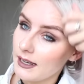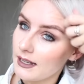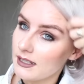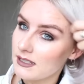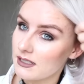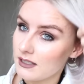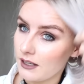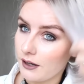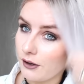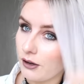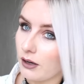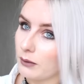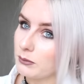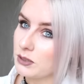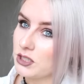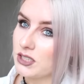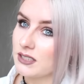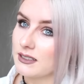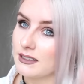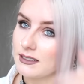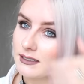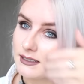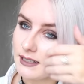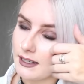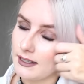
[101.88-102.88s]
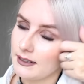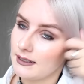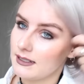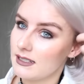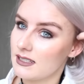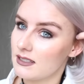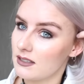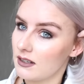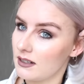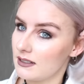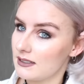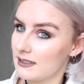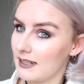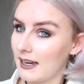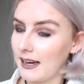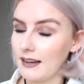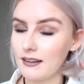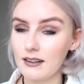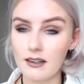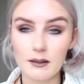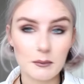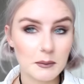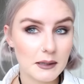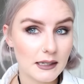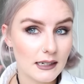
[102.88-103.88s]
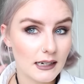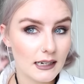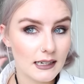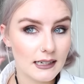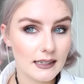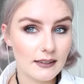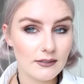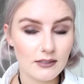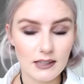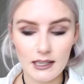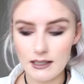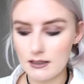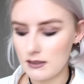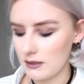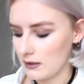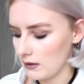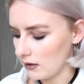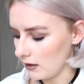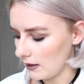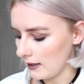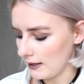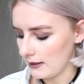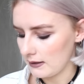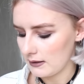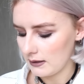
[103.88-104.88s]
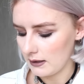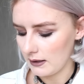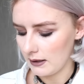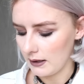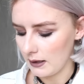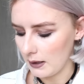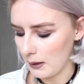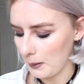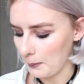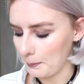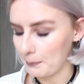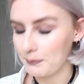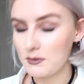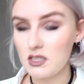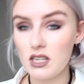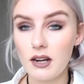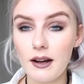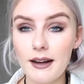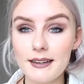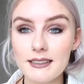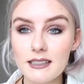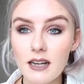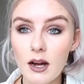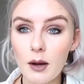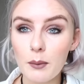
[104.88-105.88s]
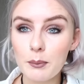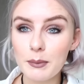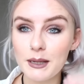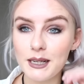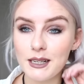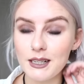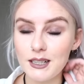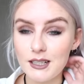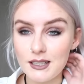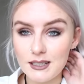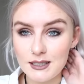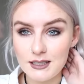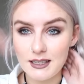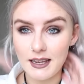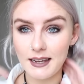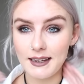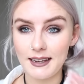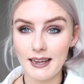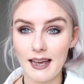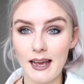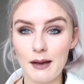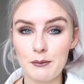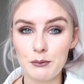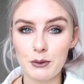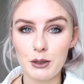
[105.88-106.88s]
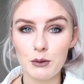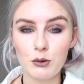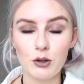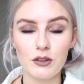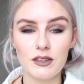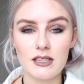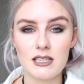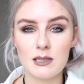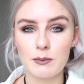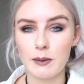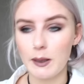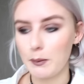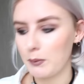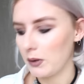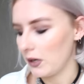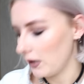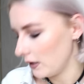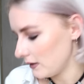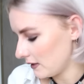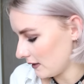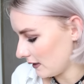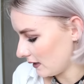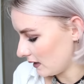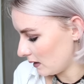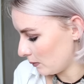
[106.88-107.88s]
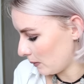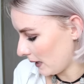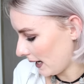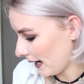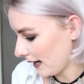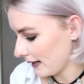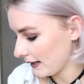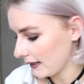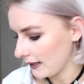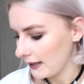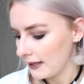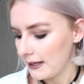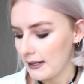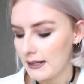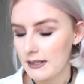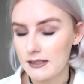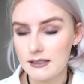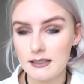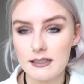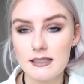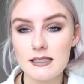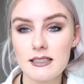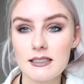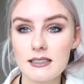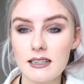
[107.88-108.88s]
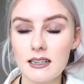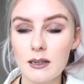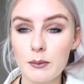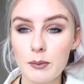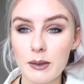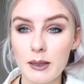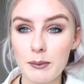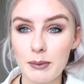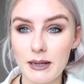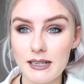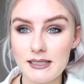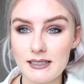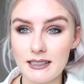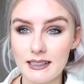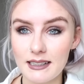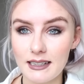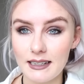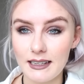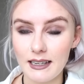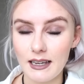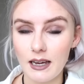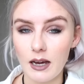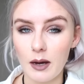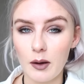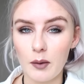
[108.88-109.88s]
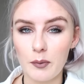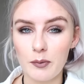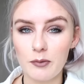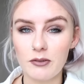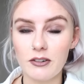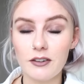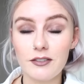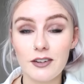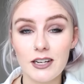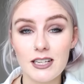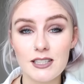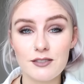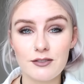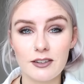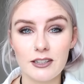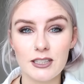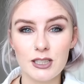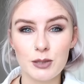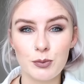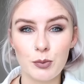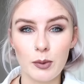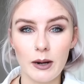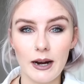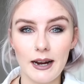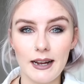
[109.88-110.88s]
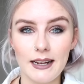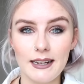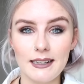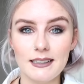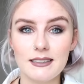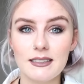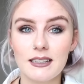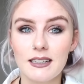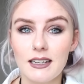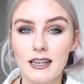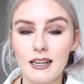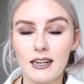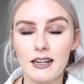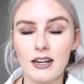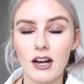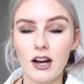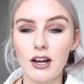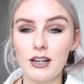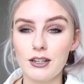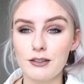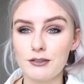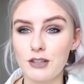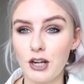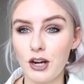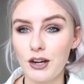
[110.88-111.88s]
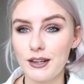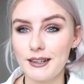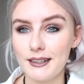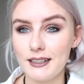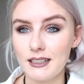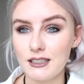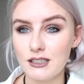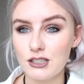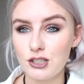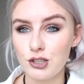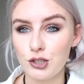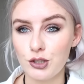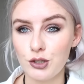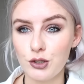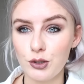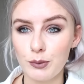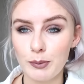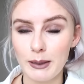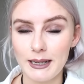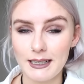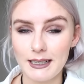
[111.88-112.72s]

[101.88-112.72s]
hairstyle, I'm just going to take this side down and I'm going to leave that side tied up because, again, we want the split parting at the back. So this is going to be basically a reverse French braid kind of going into